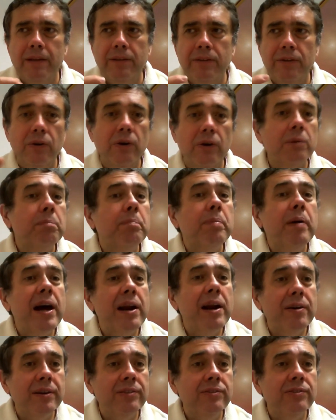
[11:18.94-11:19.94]
Your
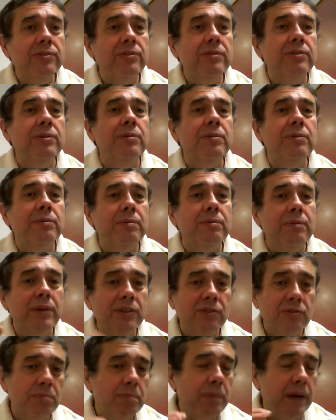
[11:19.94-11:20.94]
parents
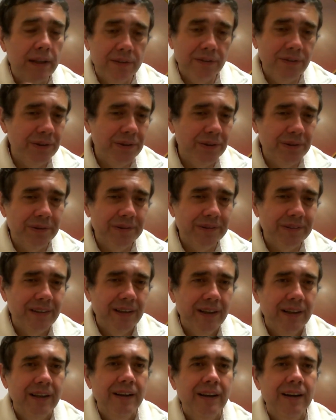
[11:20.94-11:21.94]
respect you.
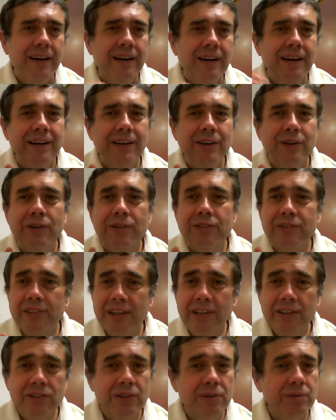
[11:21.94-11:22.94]
Your
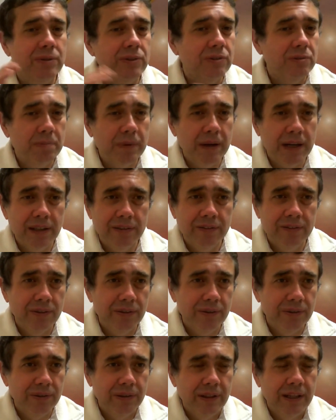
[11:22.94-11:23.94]
teacher respects
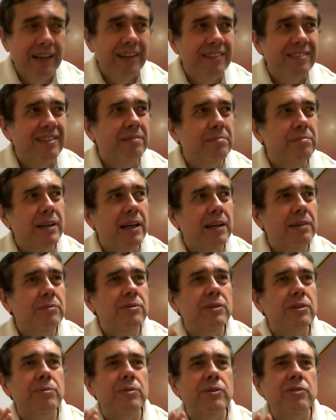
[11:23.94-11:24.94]
you.
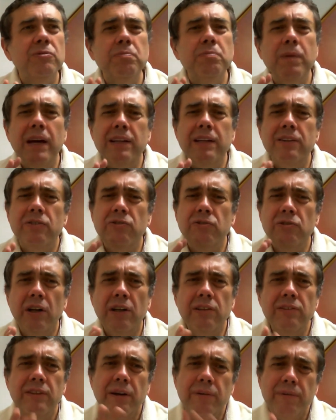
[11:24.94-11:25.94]
Sometimes the respect is
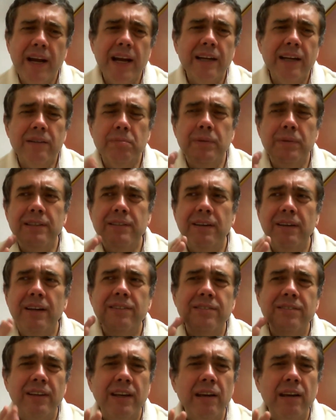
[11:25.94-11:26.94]
not direct, but
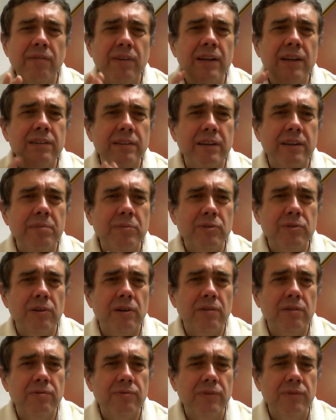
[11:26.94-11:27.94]
it's given in terms
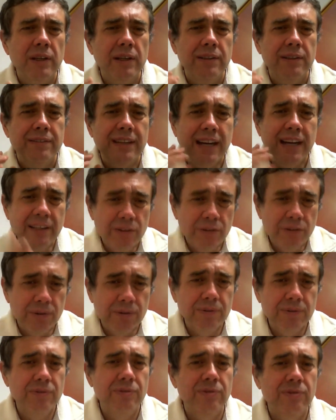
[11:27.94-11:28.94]
of
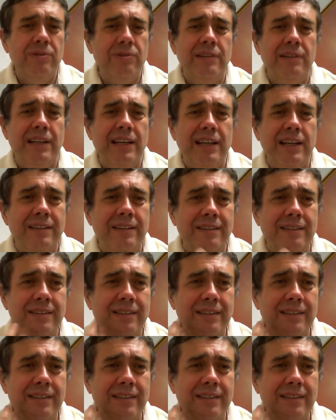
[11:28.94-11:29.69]
titles, like,